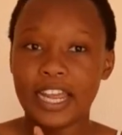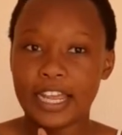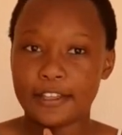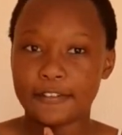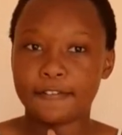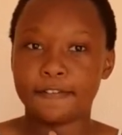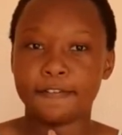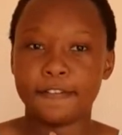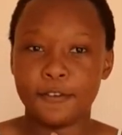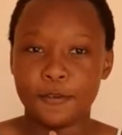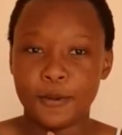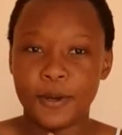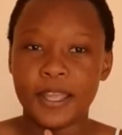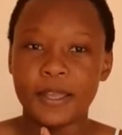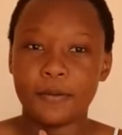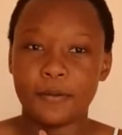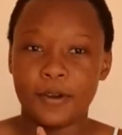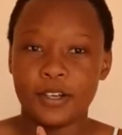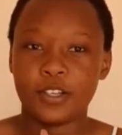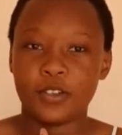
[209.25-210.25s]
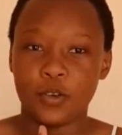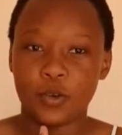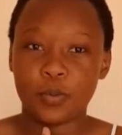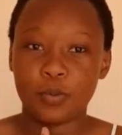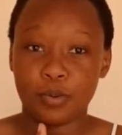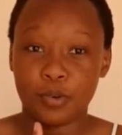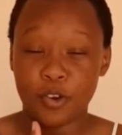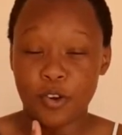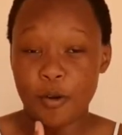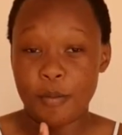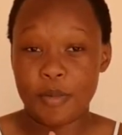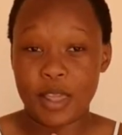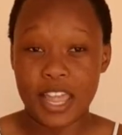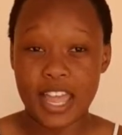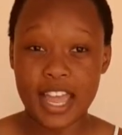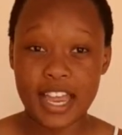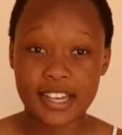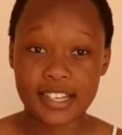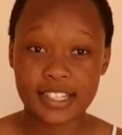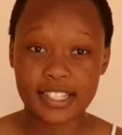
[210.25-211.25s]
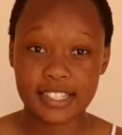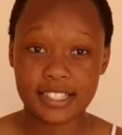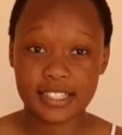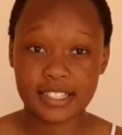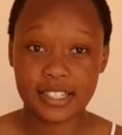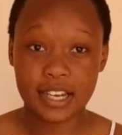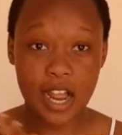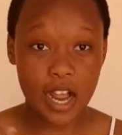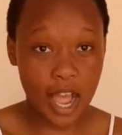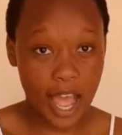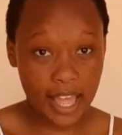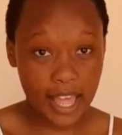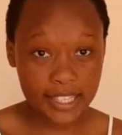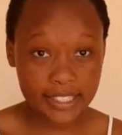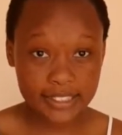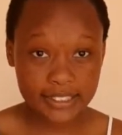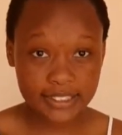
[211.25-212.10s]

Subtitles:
God put on my heart. Okay.